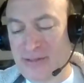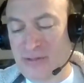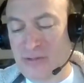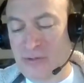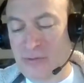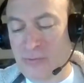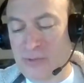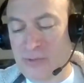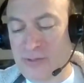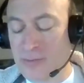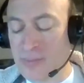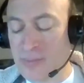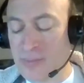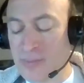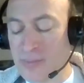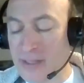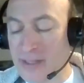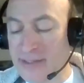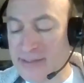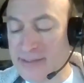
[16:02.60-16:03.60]
which
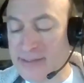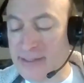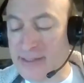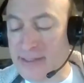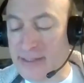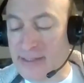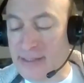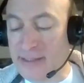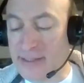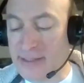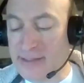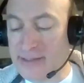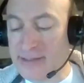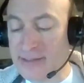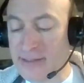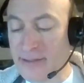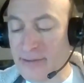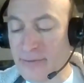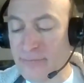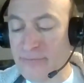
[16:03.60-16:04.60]
abides in
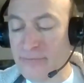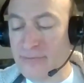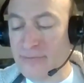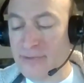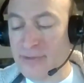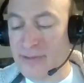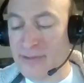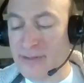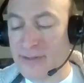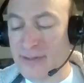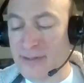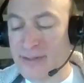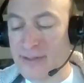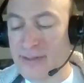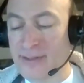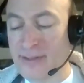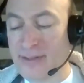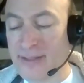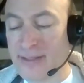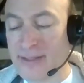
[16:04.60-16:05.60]
itself
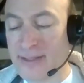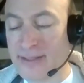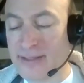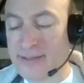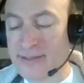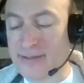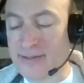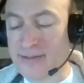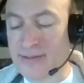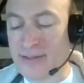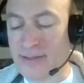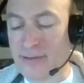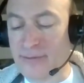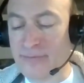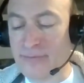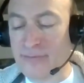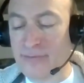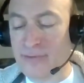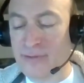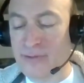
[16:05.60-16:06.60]
as itself,